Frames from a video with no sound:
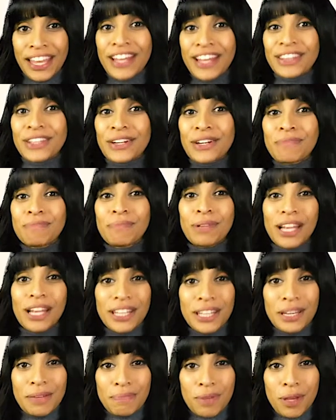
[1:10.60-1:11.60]
There are plenty
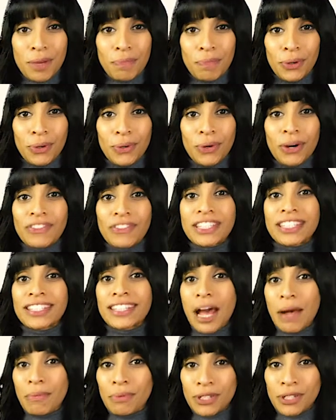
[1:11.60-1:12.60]
of people who have
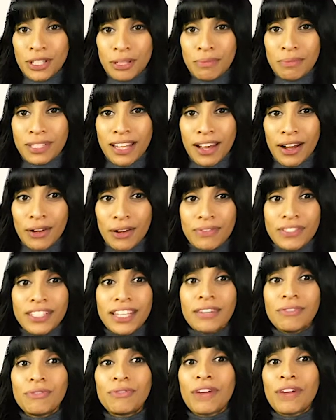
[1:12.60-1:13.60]
established themselves
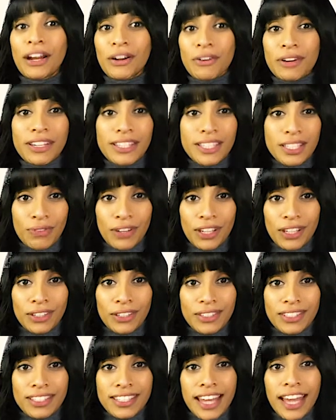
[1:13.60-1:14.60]
in various
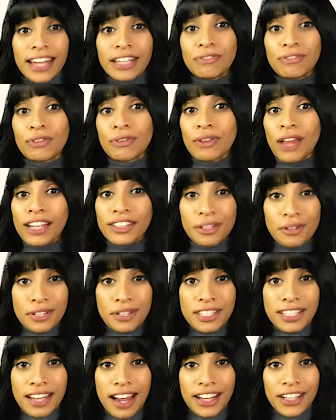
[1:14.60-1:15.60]
fields, and if you like their
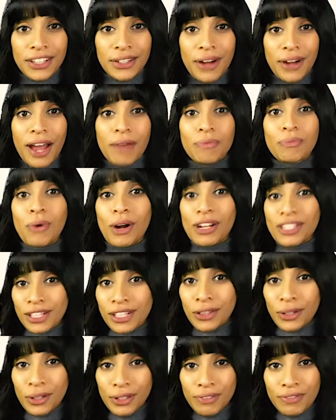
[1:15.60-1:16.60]
style and want to
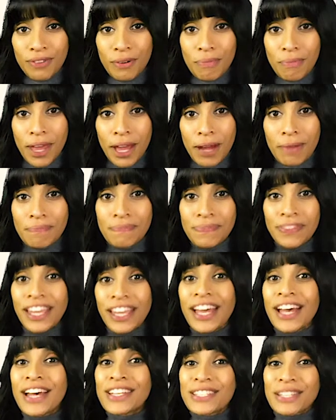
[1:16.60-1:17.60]
learn from them,
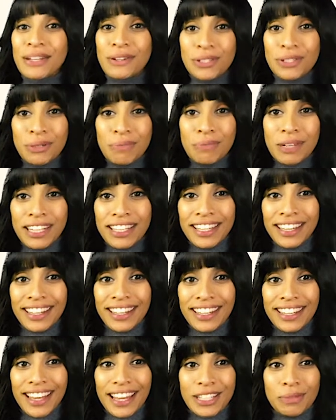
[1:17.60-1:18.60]
social media
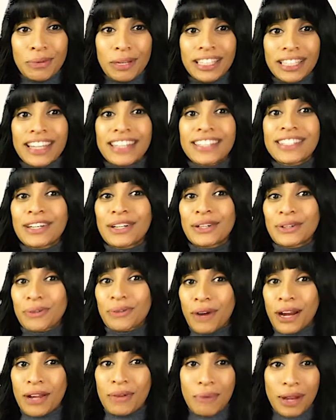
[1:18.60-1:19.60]
engagement is a
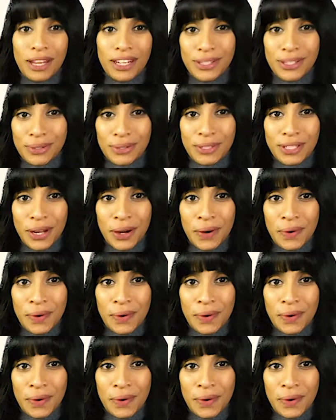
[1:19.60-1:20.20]
great way to do so.